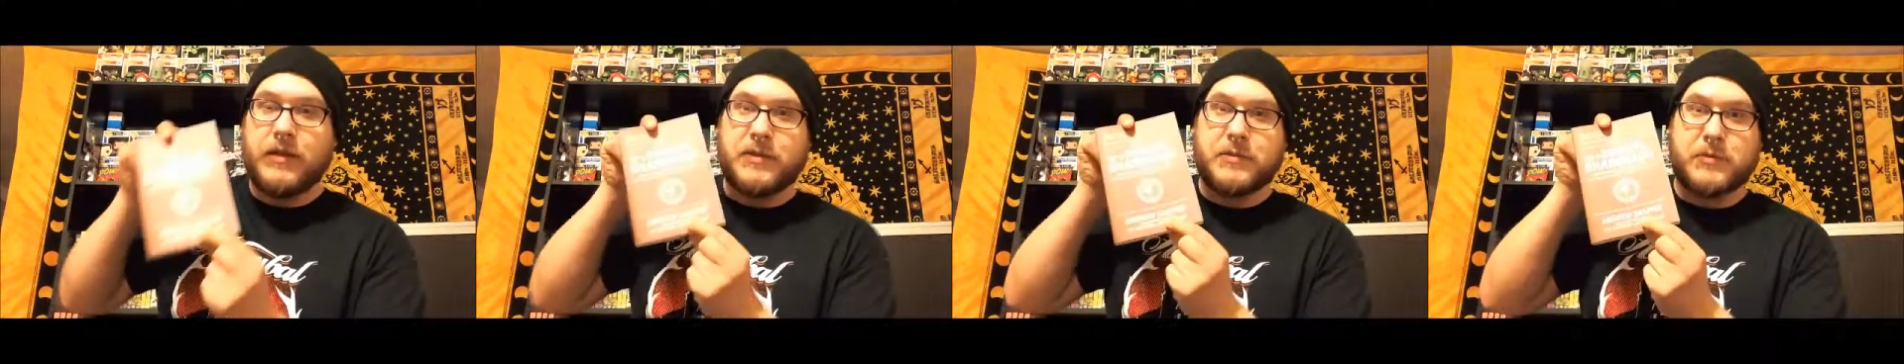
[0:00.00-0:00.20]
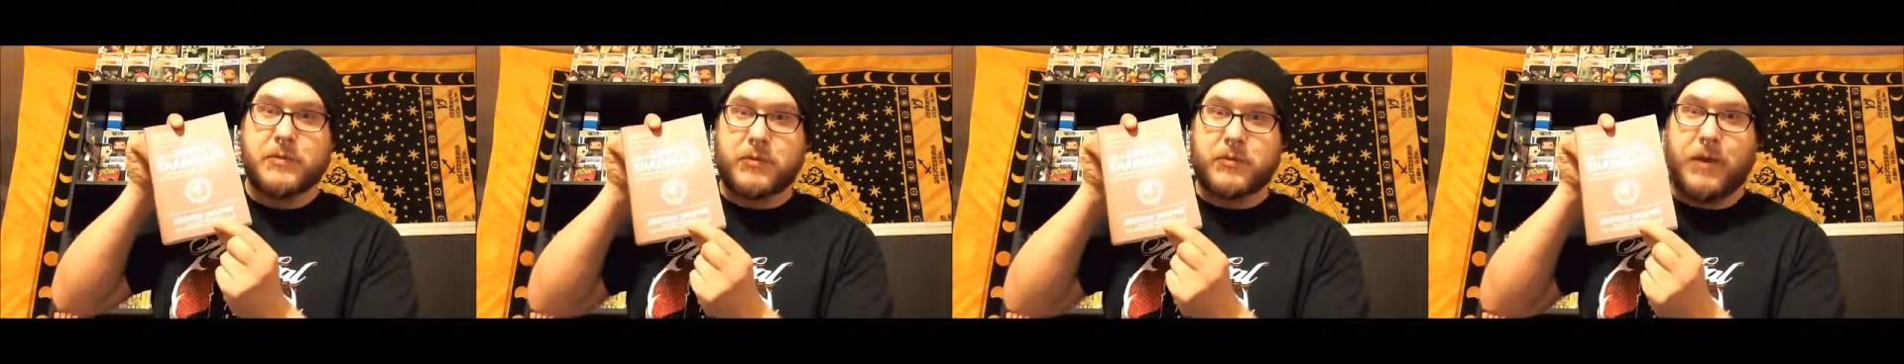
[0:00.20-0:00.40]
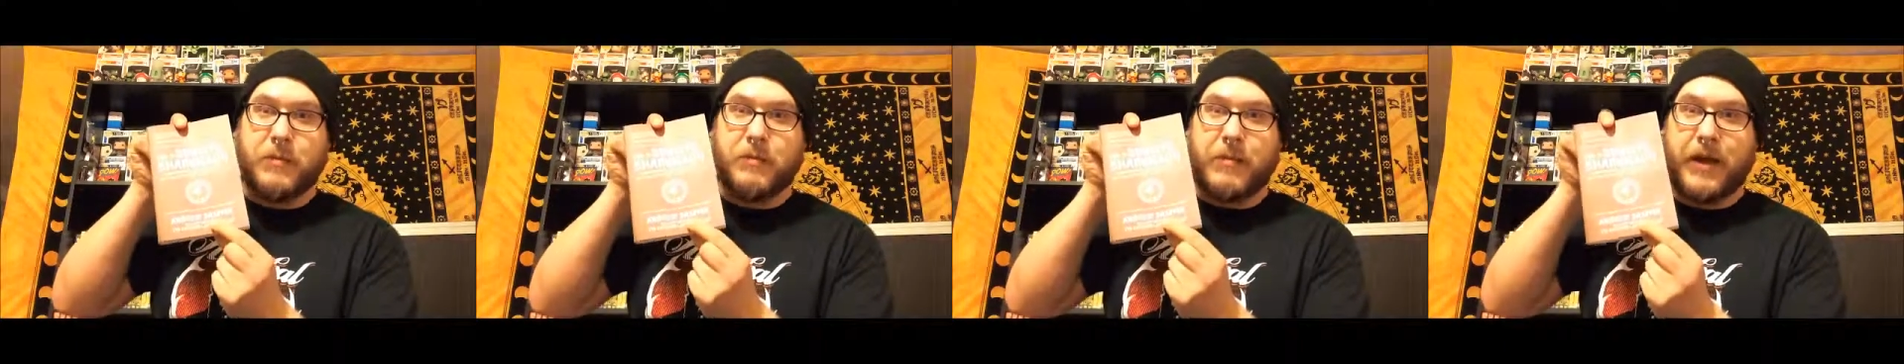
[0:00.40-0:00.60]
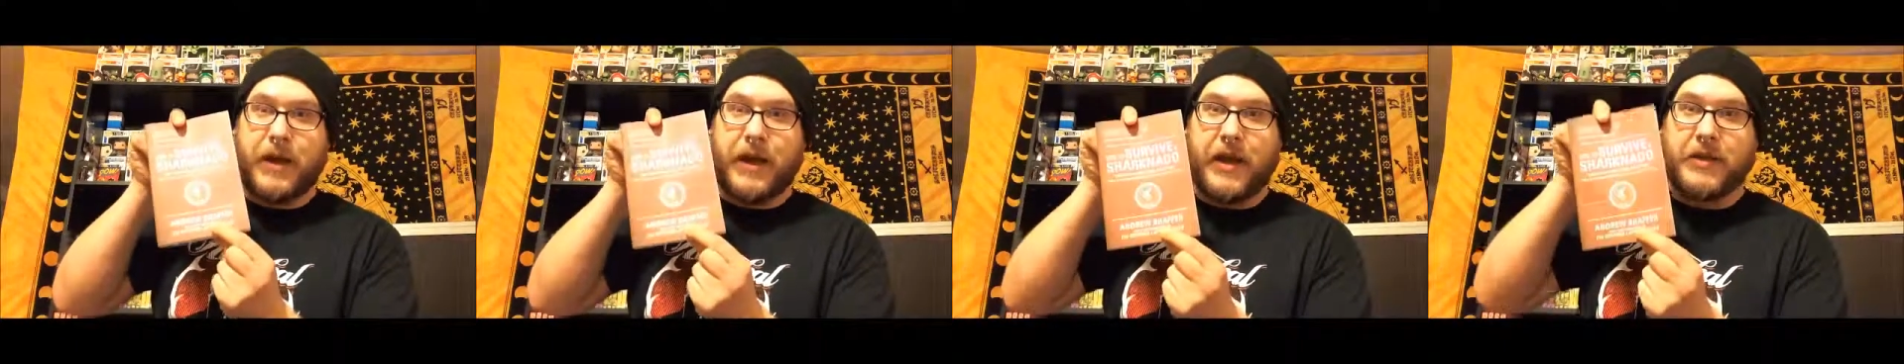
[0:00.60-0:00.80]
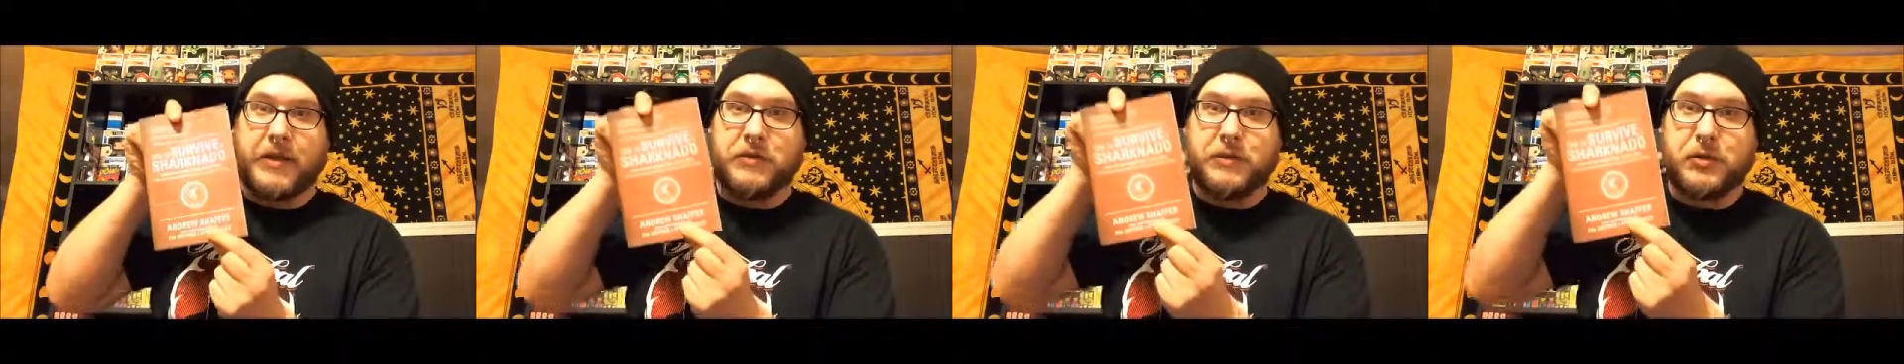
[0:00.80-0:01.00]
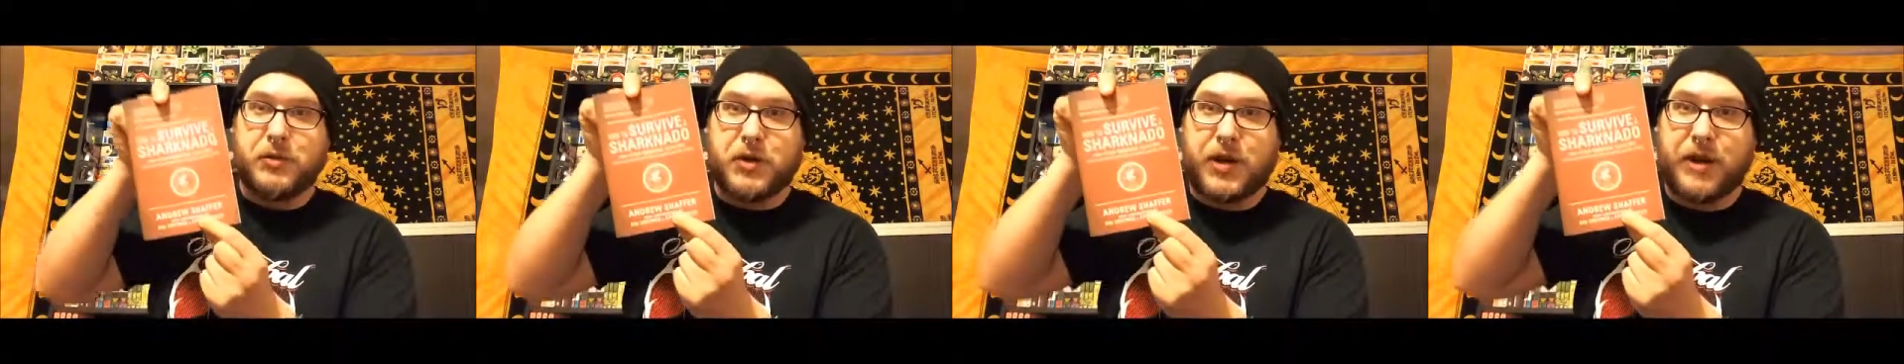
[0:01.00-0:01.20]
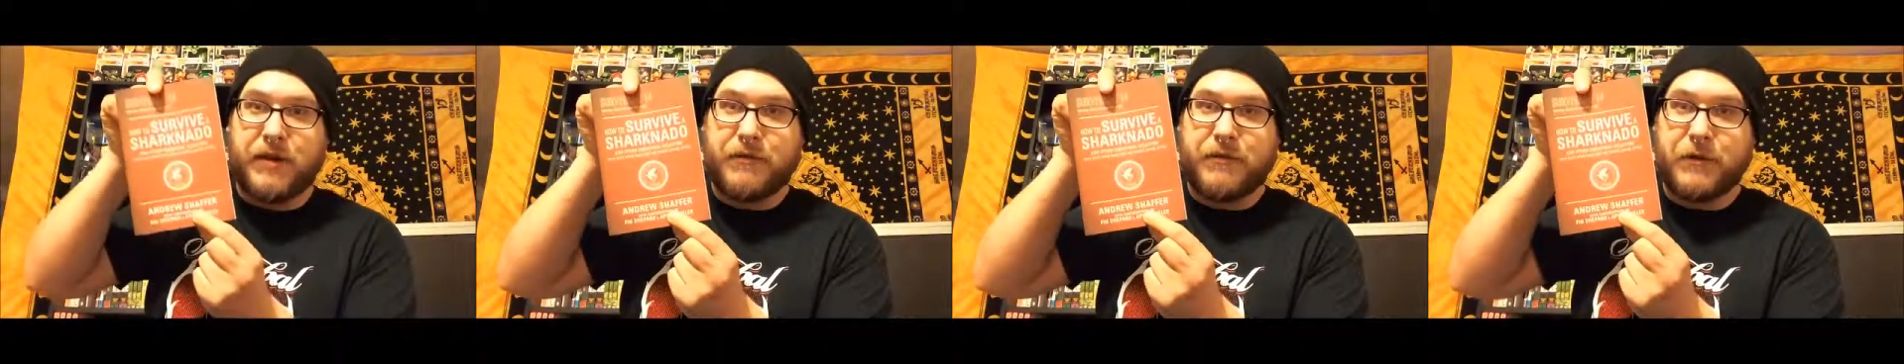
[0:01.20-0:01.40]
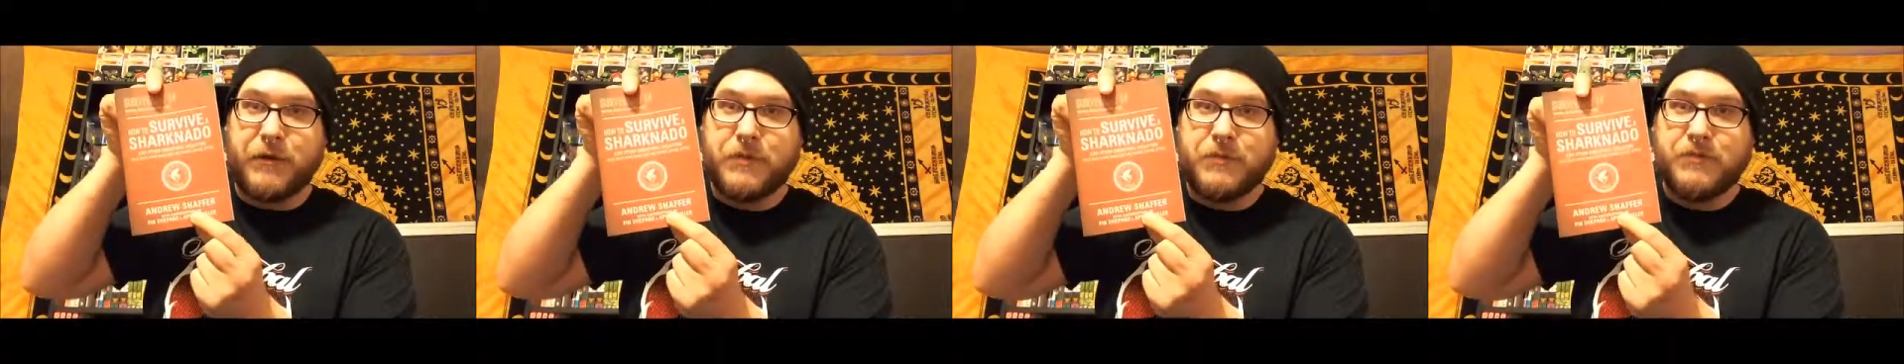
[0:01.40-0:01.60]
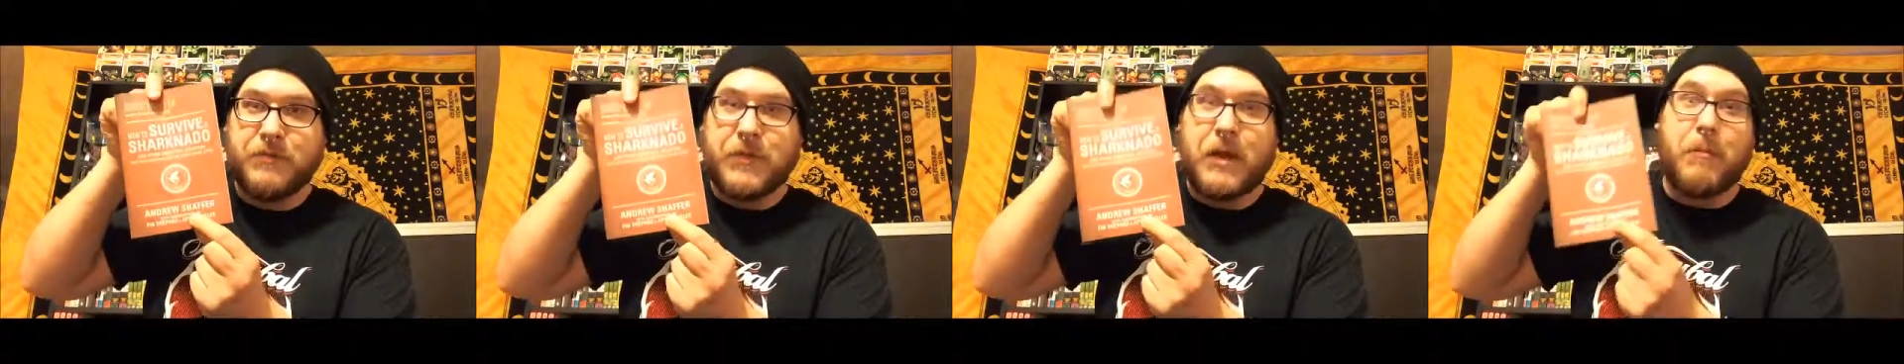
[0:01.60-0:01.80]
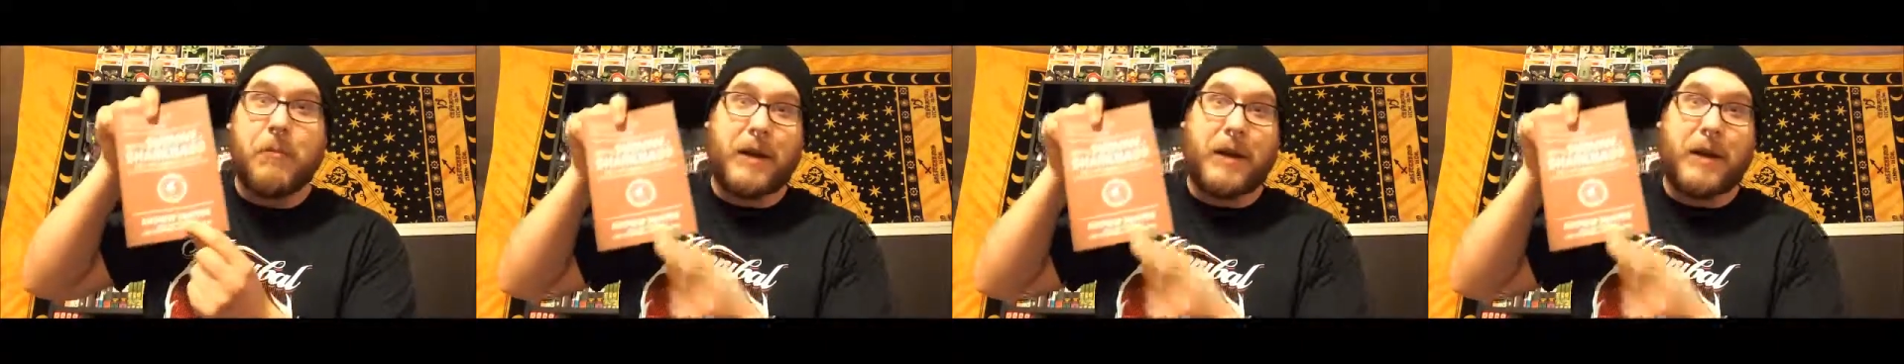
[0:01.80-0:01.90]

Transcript: This was written by Andrew Shaffer.